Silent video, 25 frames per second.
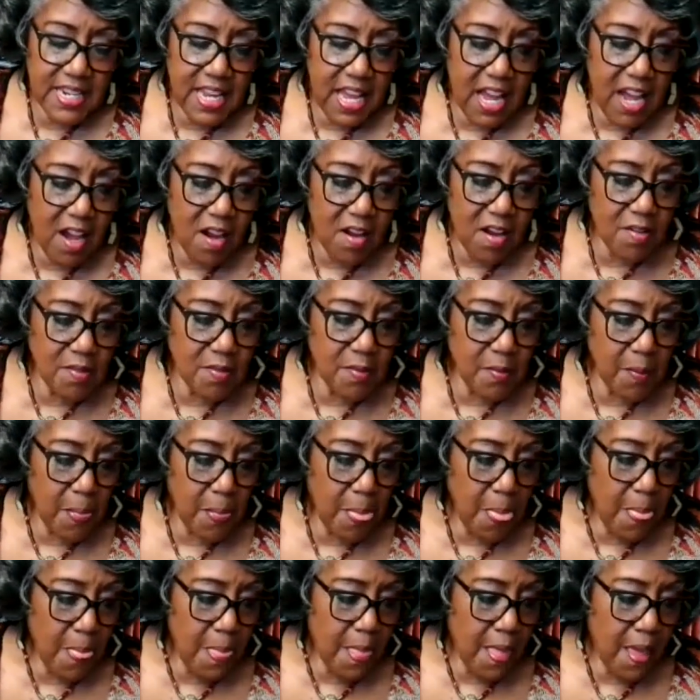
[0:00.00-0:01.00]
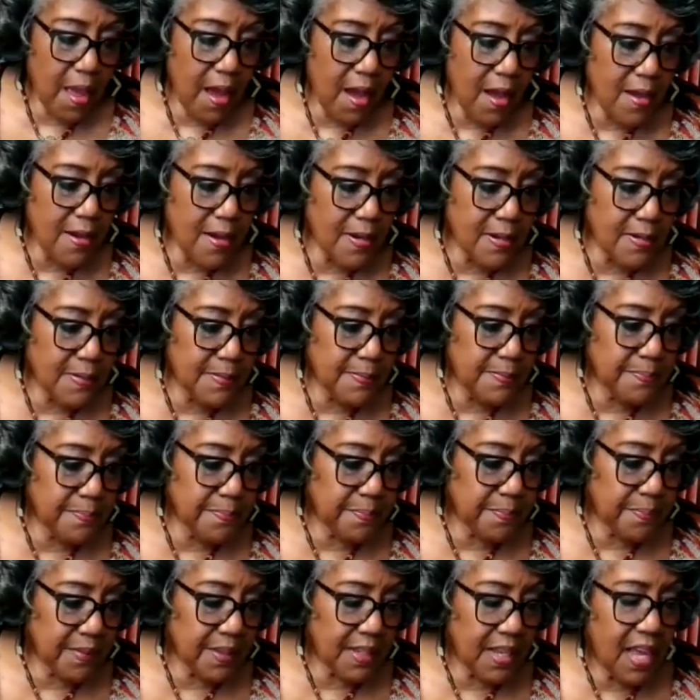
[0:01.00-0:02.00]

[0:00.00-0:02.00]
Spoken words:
Now, Um,